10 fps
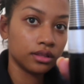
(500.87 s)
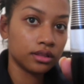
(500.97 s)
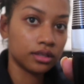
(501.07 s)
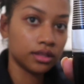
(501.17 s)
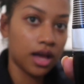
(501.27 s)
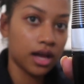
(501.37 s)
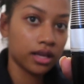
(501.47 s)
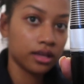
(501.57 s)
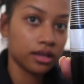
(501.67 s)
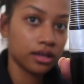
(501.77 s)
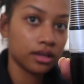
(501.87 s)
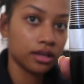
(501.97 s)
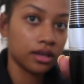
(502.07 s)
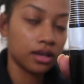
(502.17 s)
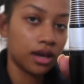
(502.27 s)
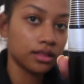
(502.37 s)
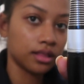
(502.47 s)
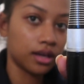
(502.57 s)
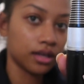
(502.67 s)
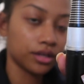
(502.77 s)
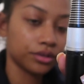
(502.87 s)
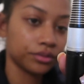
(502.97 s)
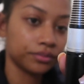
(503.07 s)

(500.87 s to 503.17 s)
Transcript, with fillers: the lock and unlock.